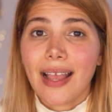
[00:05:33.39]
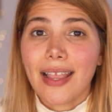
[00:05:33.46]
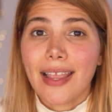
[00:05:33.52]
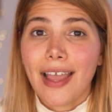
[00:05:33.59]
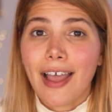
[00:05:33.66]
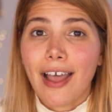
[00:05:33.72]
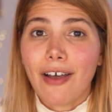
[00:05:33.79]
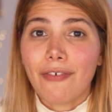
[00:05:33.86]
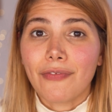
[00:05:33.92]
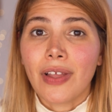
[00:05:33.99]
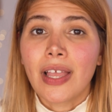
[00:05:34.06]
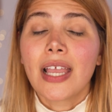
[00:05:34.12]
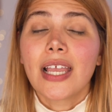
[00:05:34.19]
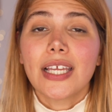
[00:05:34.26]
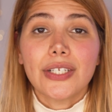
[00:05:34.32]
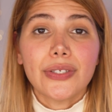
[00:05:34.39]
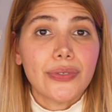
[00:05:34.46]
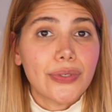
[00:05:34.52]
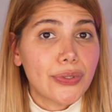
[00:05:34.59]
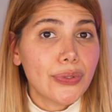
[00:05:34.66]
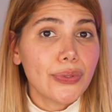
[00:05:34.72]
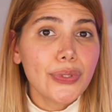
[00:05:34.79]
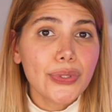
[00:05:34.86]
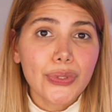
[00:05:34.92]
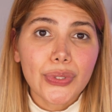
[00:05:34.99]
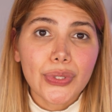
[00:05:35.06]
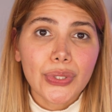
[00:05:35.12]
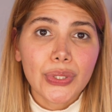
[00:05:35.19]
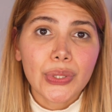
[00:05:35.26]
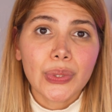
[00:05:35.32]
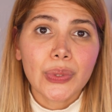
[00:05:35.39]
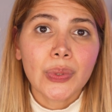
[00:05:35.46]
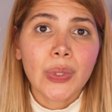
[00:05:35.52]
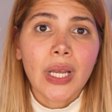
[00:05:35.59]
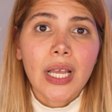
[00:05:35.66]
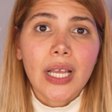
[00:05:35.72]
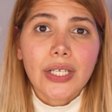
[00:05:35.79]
I have introduced to you,